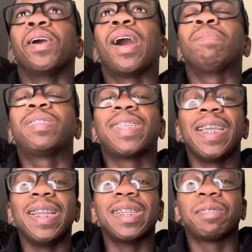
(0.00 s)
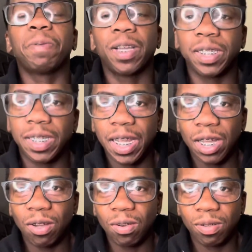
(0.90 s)
I'm saying this because
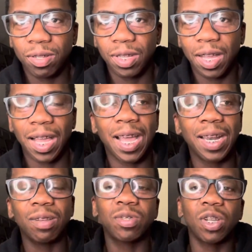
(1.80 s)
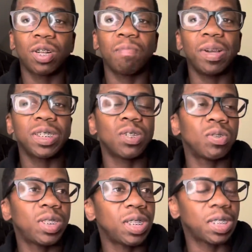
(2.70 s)
now I kind of started buzzing
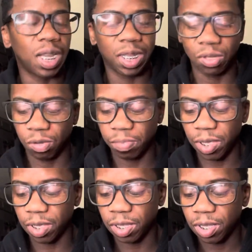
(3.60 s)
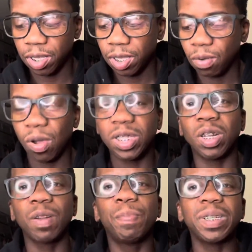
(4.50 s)
on TikTok a little bit. Well, I
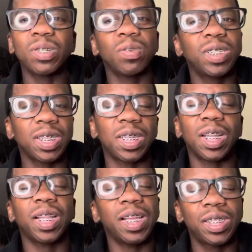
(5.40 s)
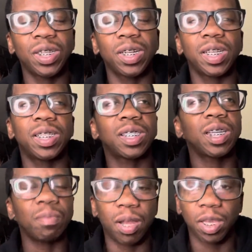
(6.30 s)
started buzzing on TikTok last year and they
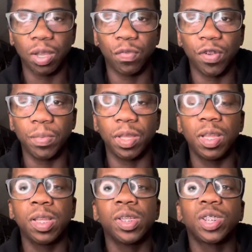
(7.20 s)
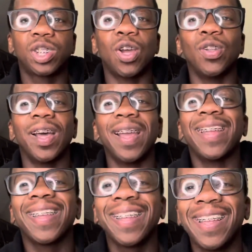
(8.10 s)
took my account from me. So,
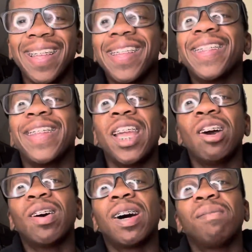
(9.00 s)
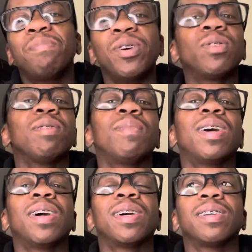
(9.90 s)
like, now I'm building
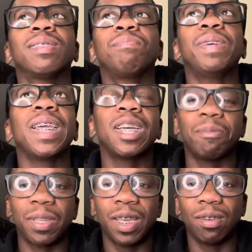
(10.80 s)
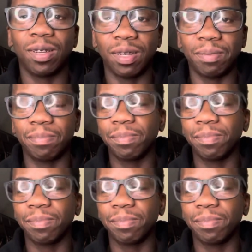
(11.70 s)
my backup account up.